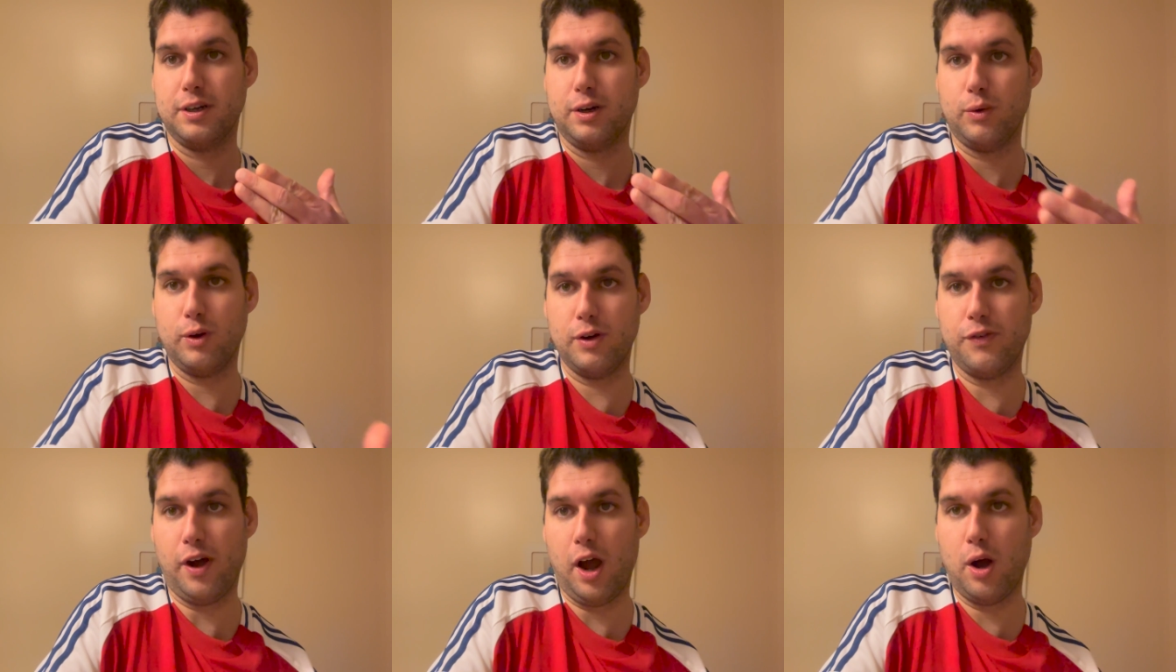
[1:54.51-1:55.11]

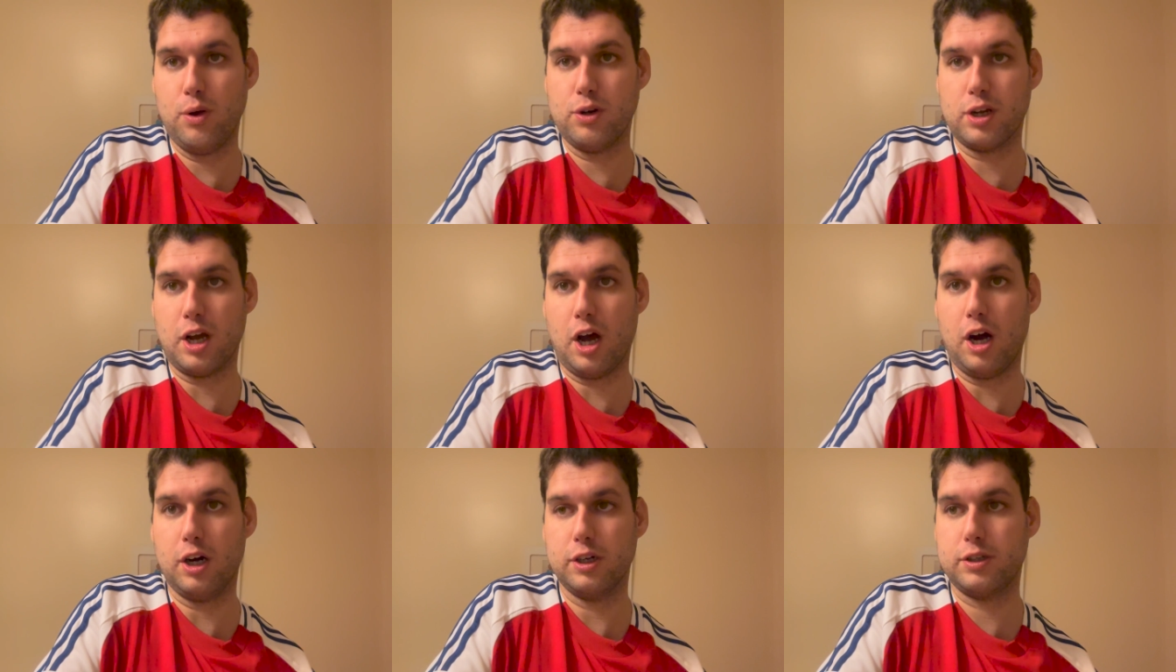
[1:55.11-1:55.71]
with
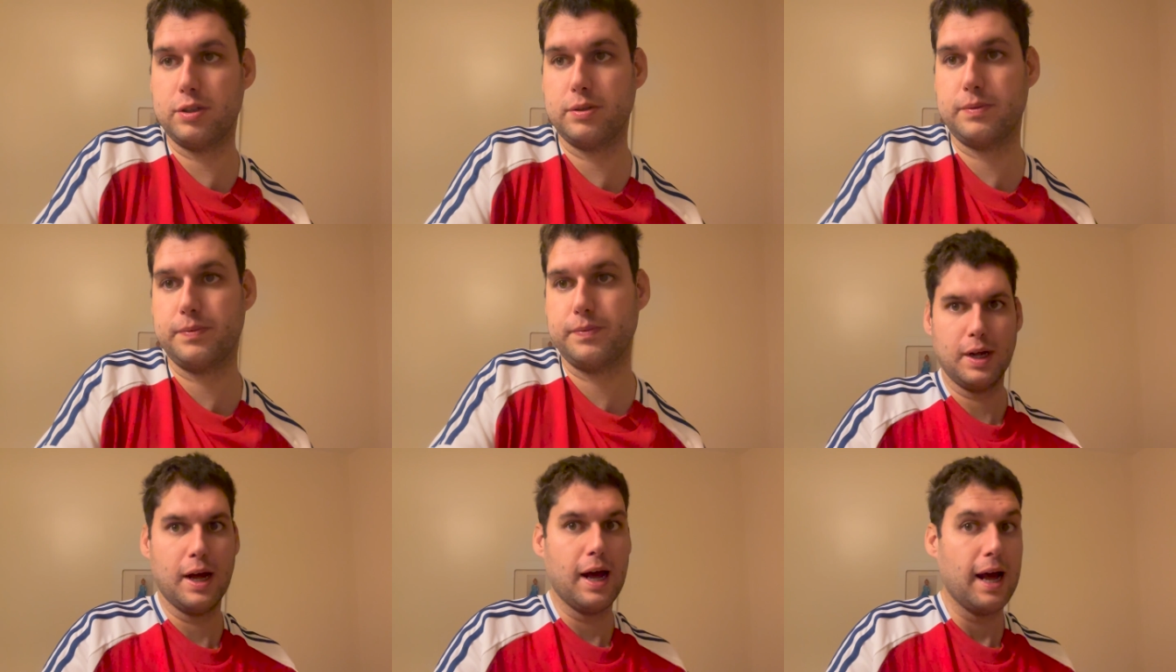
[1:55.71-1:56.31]
Odegaard.
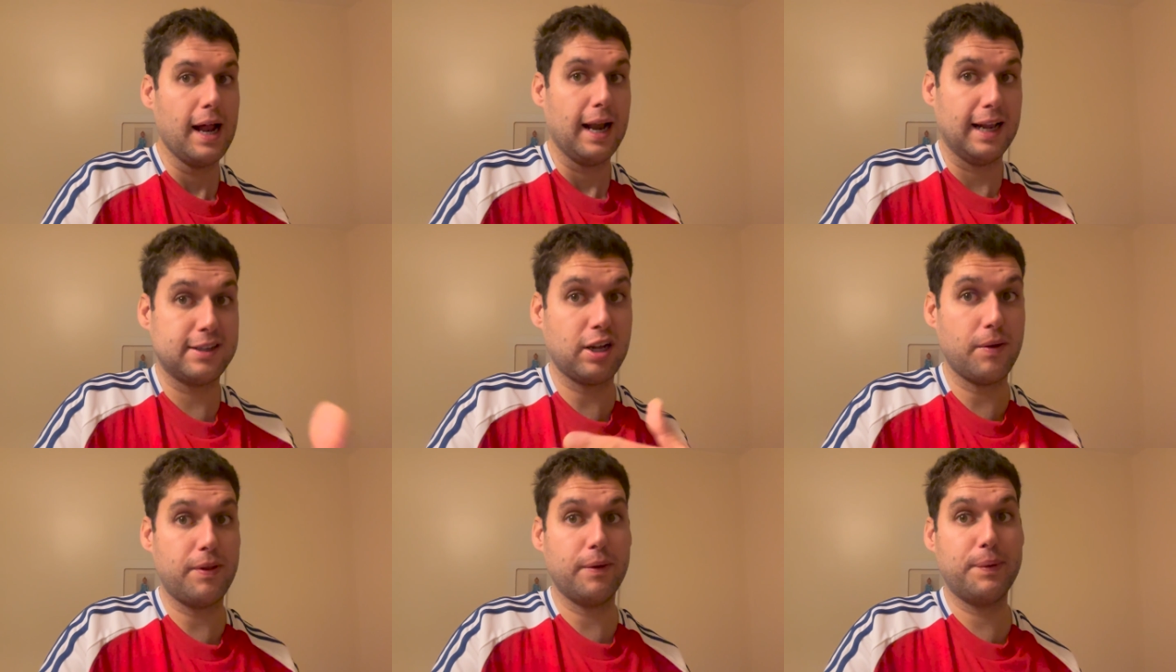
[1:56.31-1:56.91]
Let's
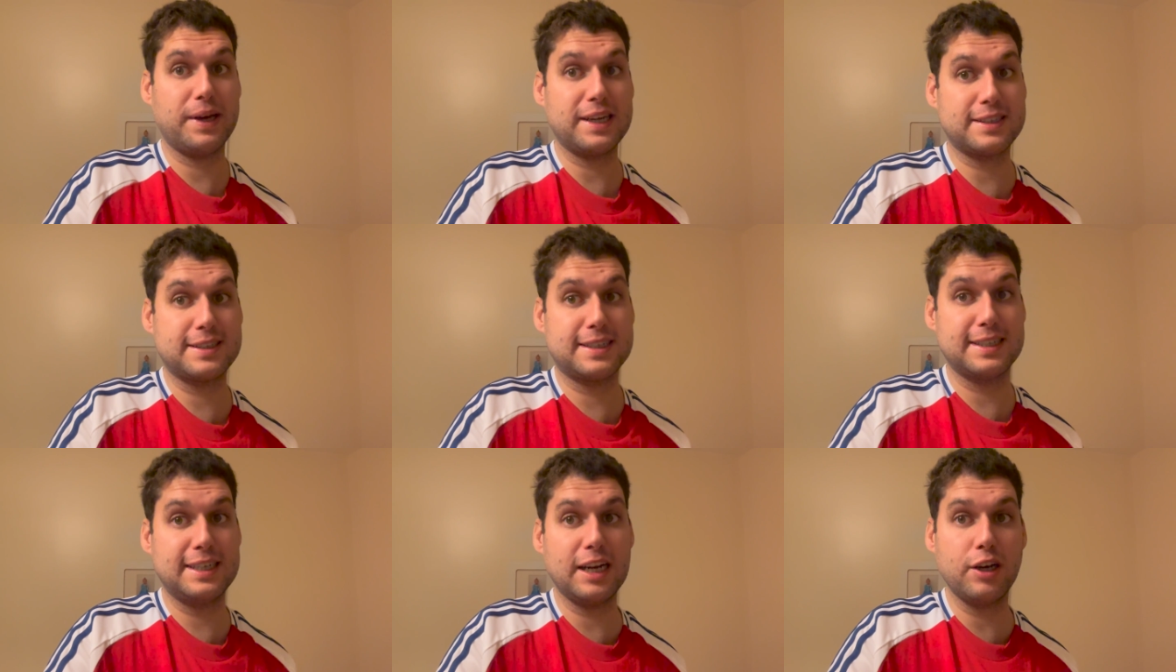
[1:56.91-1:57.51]
hope that we can
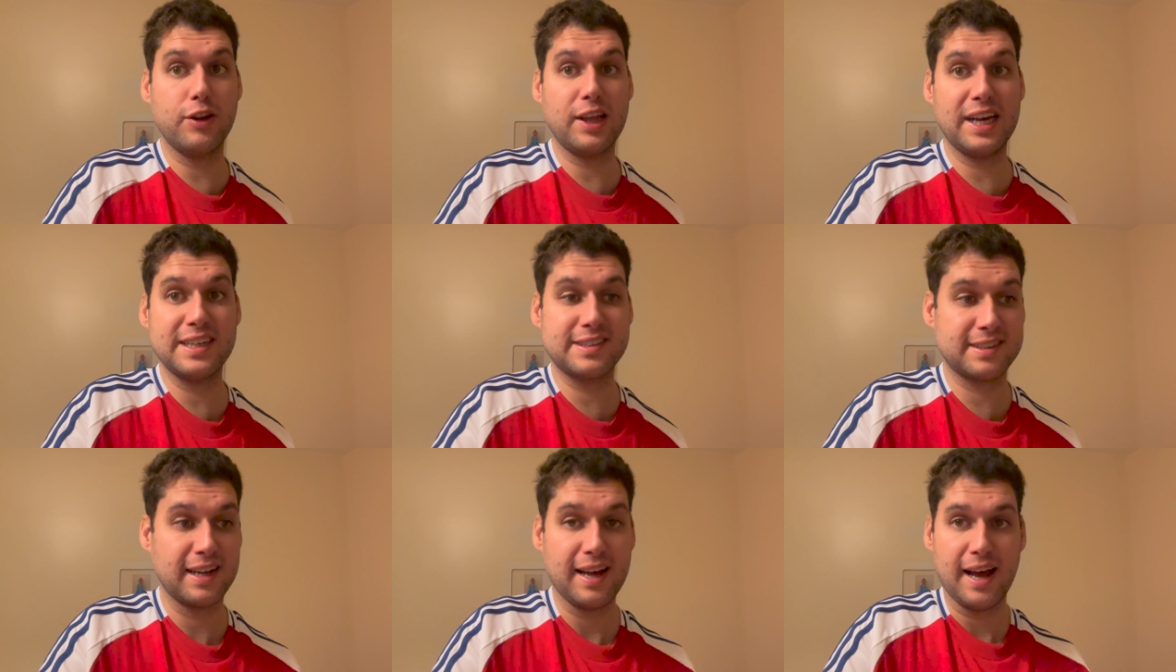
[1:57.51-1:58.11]
continue
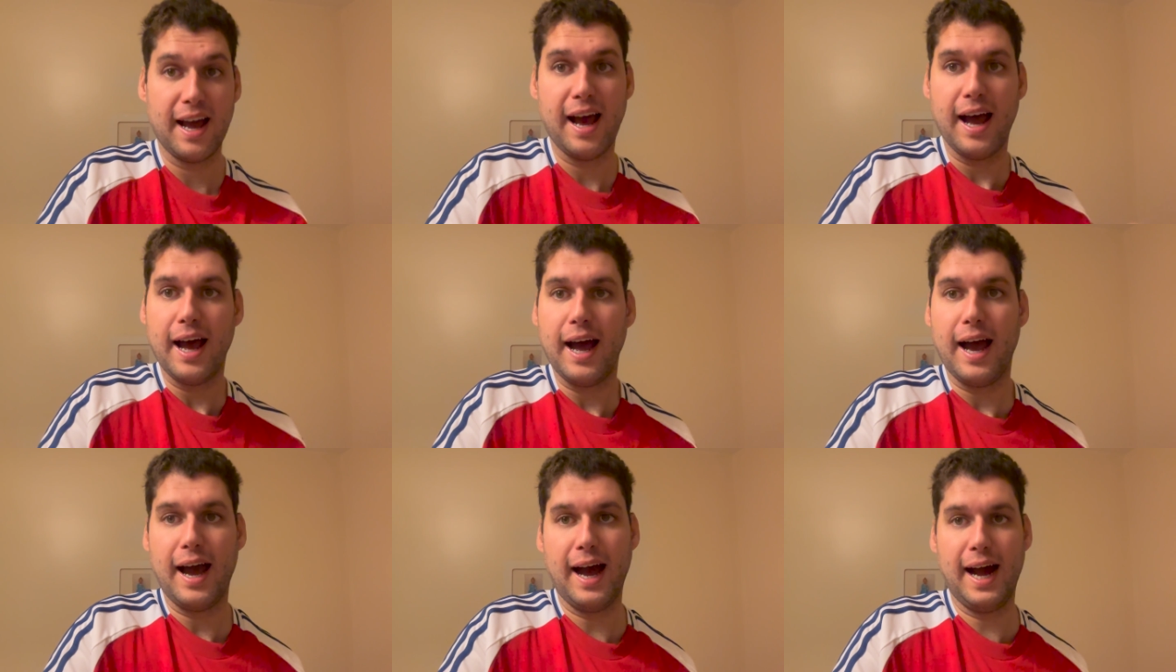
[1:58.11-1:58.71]
this
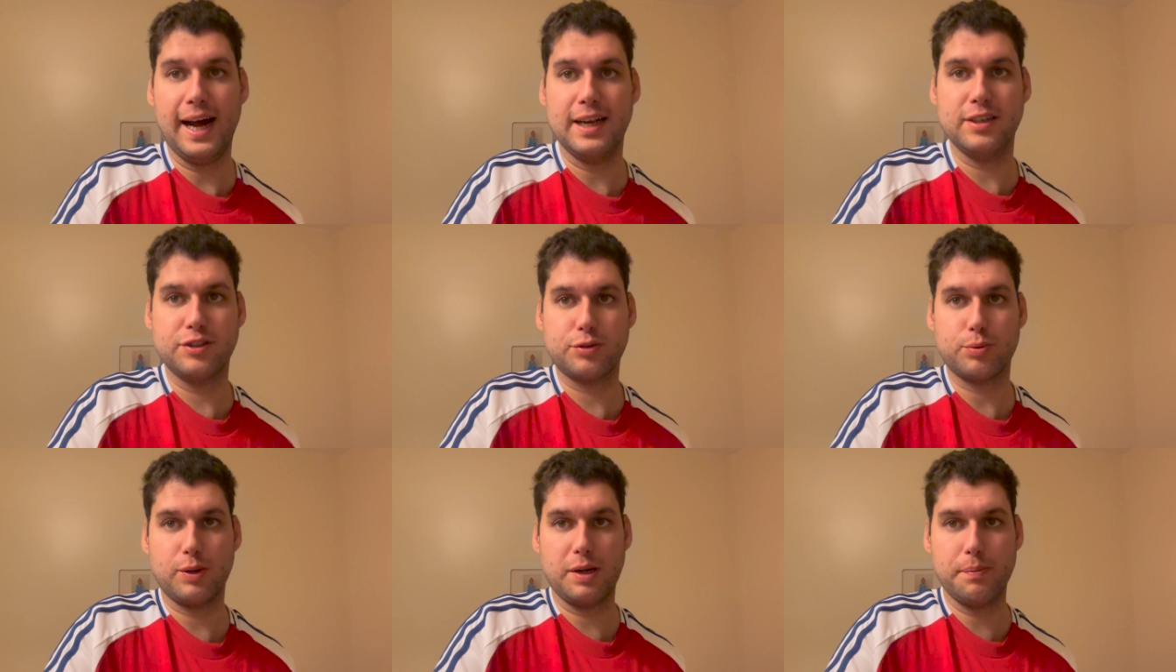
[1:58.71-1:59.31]
and
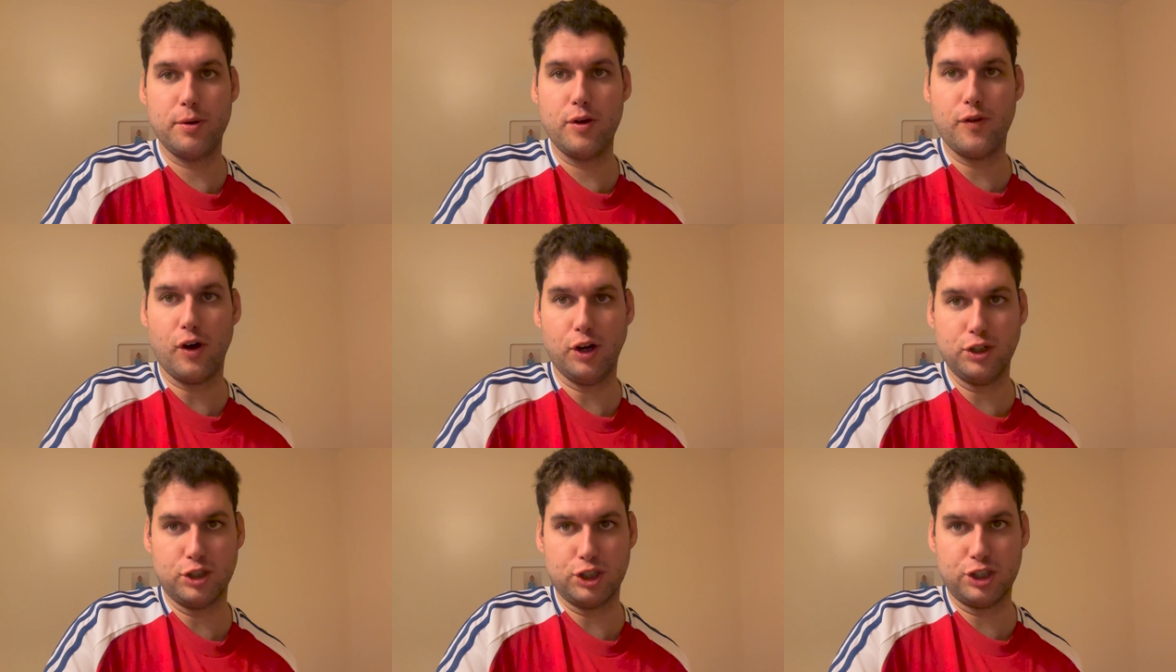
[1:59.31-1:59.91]
we move
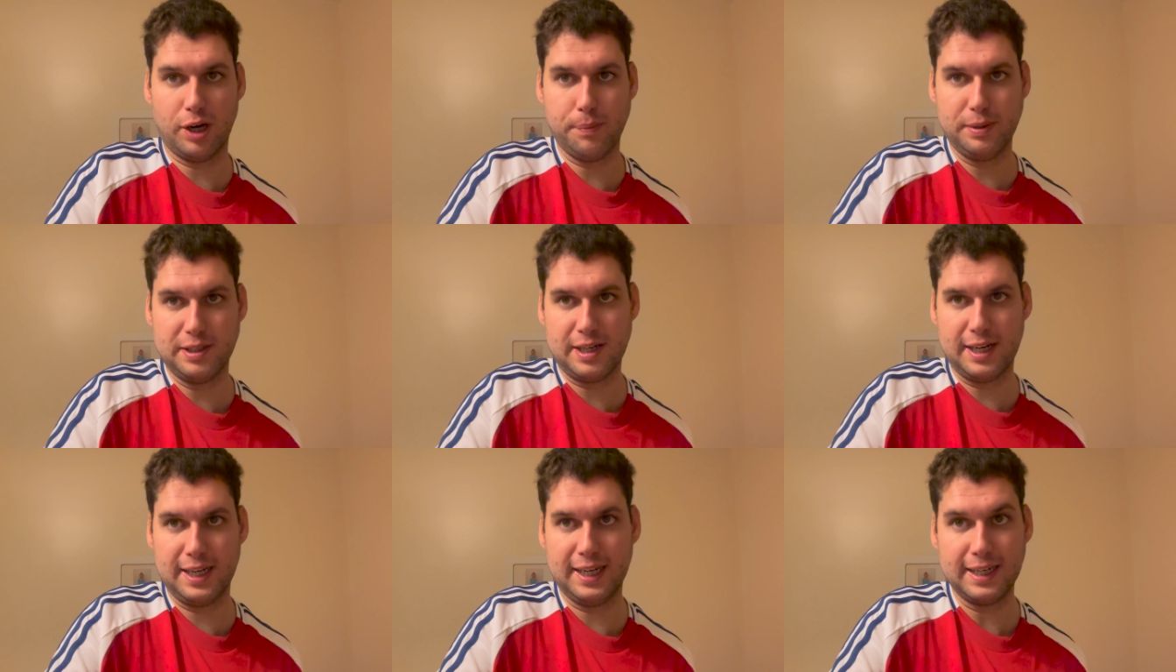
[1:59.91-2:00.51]
on to
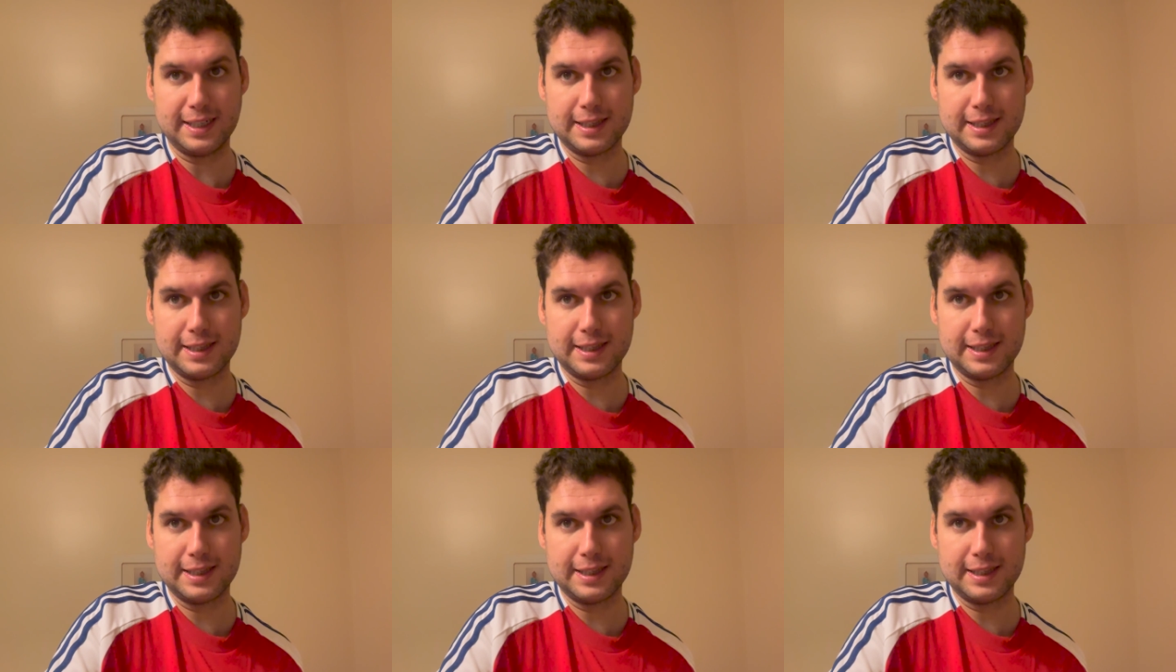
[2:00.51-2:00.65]
Champions League